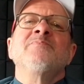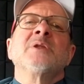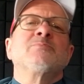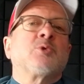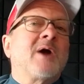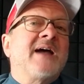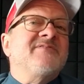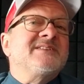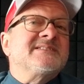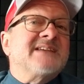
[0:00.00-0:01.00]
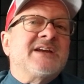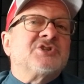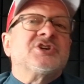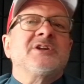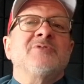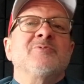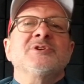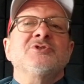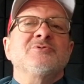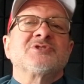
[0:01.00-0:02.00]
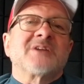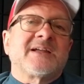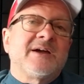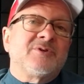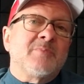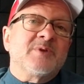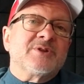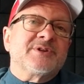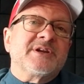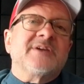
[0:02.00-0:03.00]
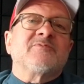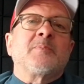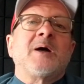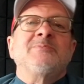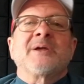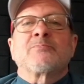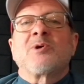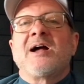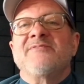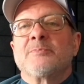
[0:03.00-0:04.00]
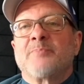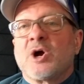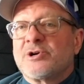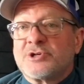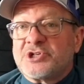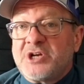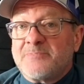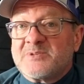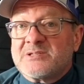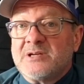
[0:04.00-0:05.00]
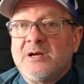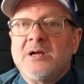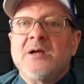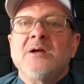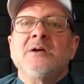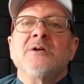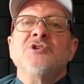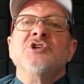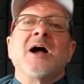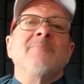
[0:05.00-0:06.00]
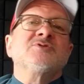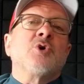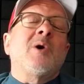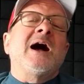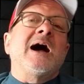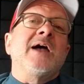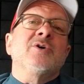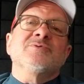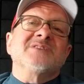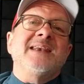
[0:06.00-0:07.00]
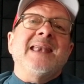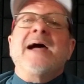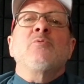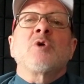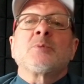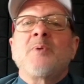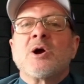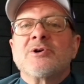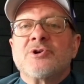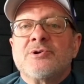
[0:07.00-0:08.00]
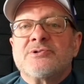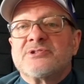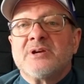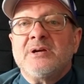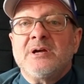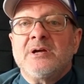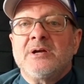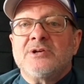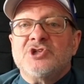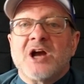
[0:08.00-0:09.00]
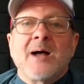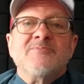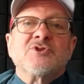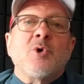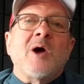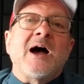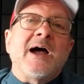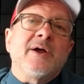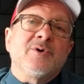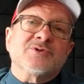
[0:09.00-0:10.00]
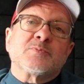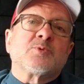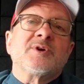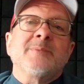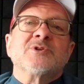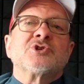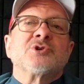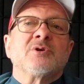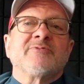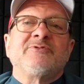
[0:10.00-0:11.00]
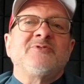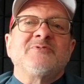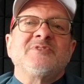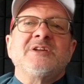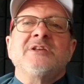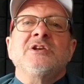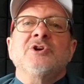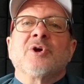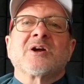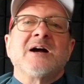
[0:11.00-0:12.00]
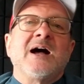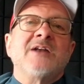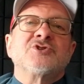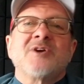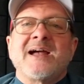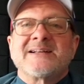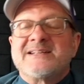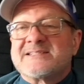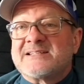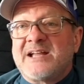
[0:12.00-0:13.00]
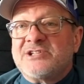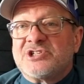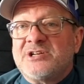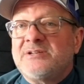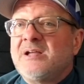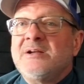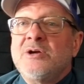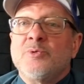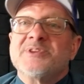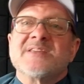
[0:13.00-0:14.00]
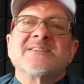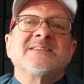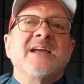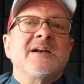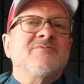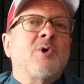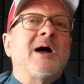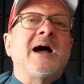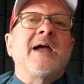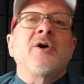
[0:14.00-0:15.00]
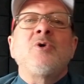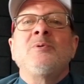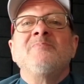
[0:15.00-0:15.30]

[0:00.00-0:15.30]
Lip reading: Privatization and reduced accountability of public-private partnerships, Jobs Ohio's network partners, Jobs Ohio's premature 15-year contract extension with the state of Ohio,